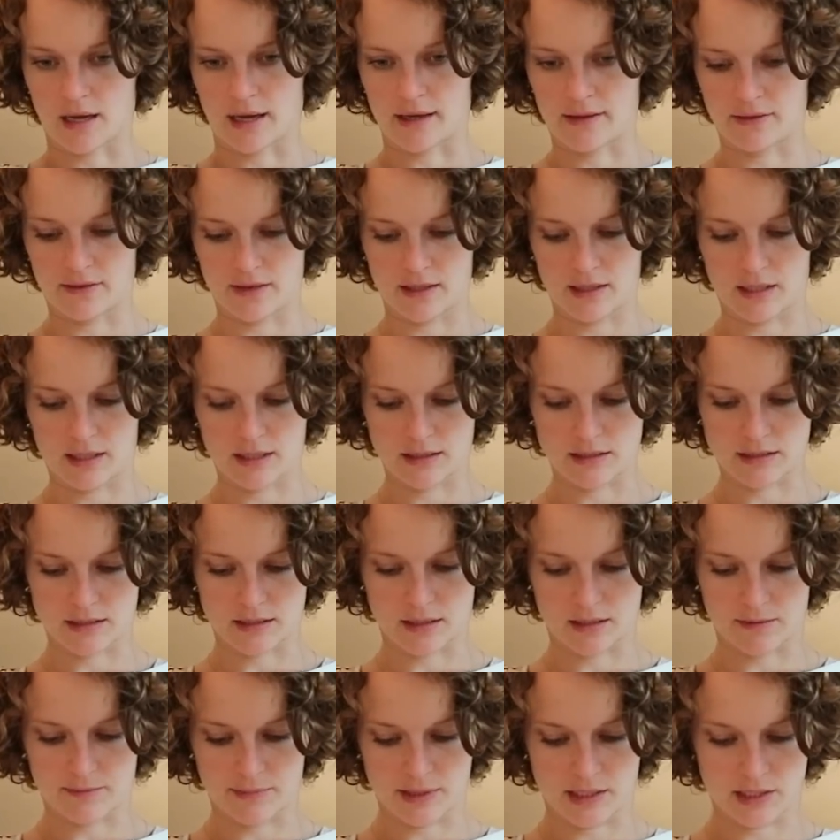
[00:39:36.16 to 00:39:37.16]
I think it's
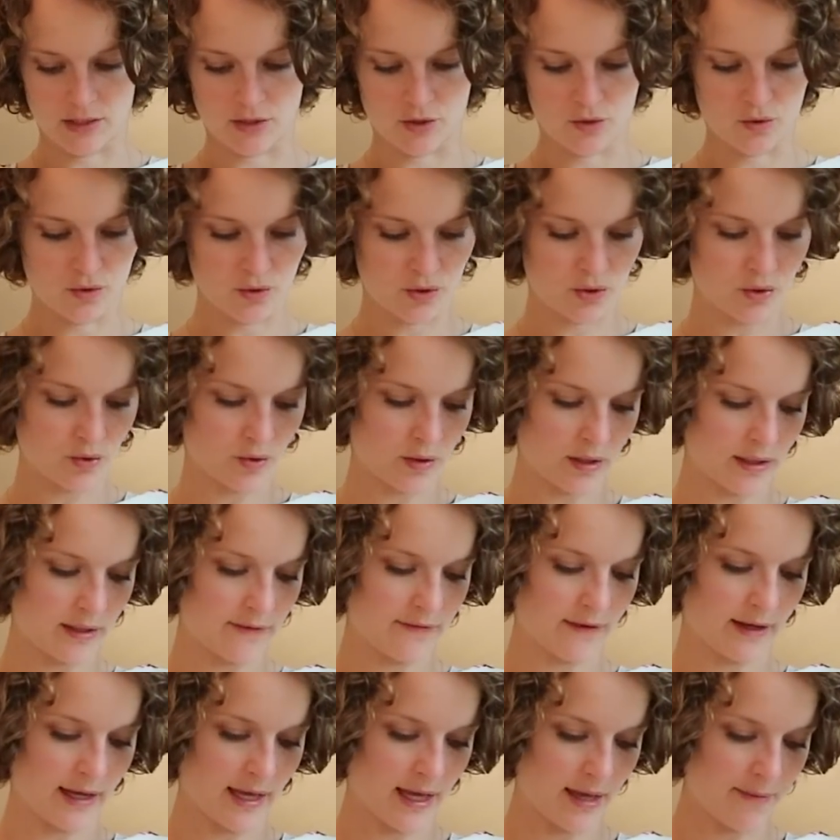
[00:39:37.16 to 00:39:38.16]
gonna be too short
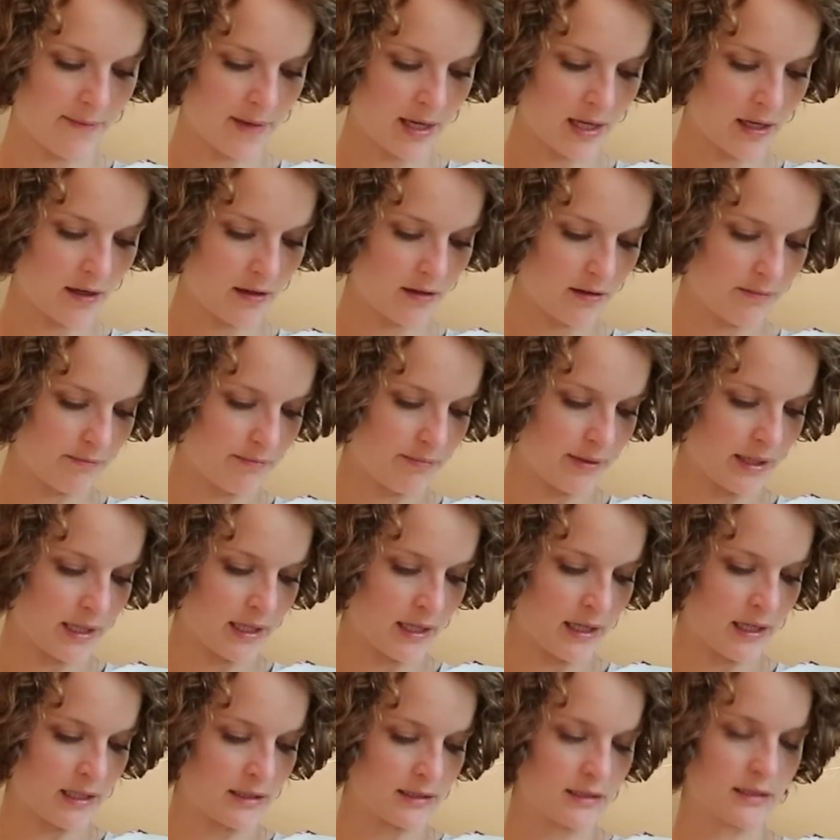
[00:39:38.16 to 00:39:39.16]
if I hem it,
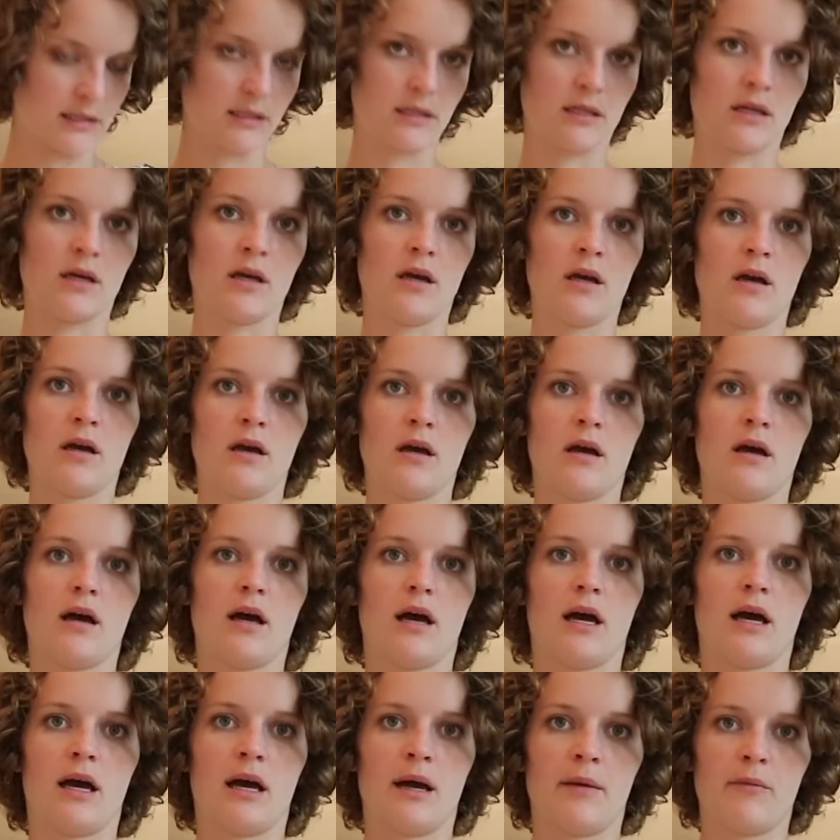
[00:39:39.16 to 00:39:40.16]
but
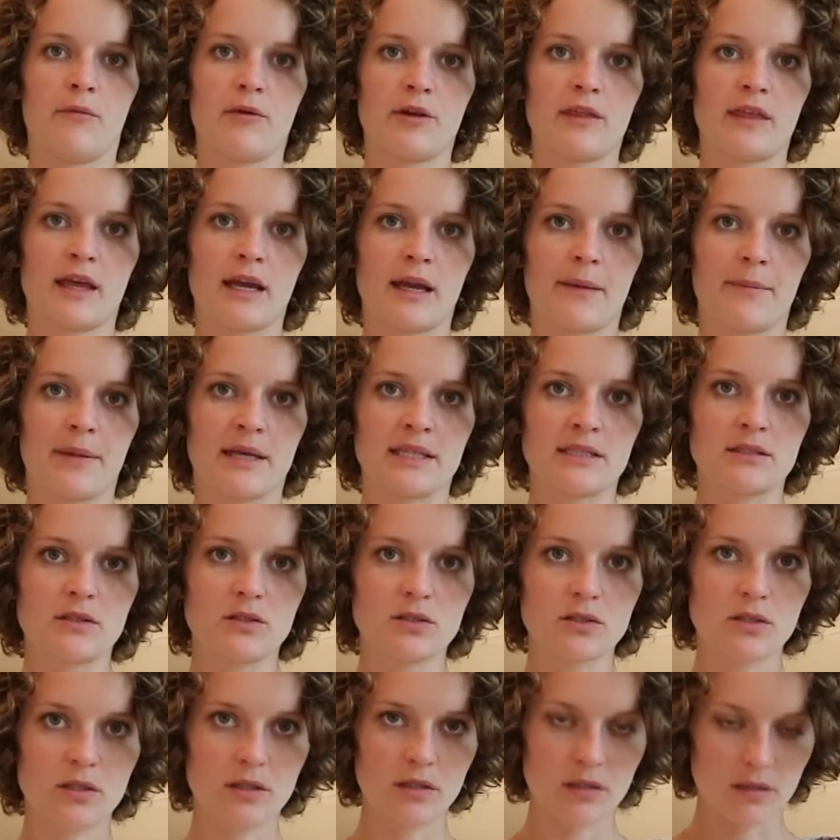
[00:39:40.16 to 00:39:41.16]
with like a
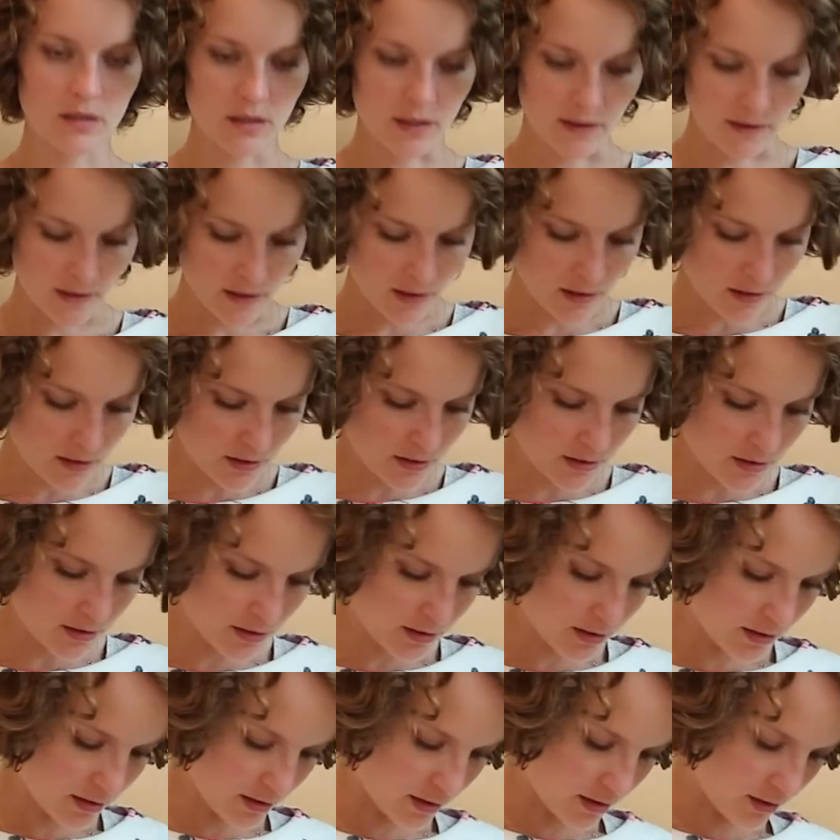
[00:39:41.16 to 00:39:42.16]
pencil skirt, I think
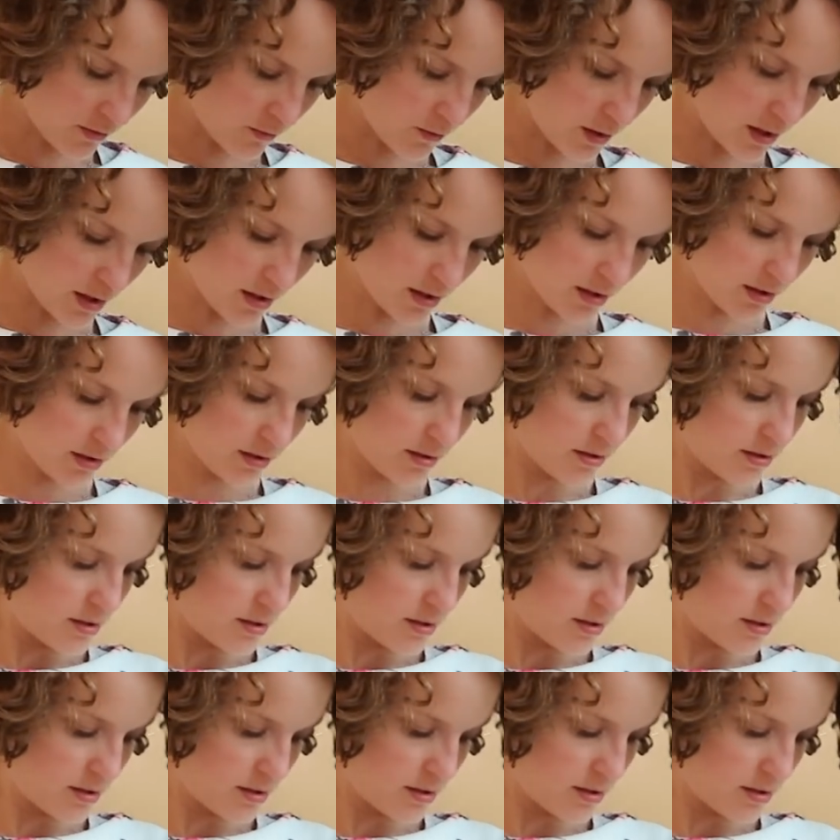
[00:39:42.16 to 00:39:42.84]
it could work.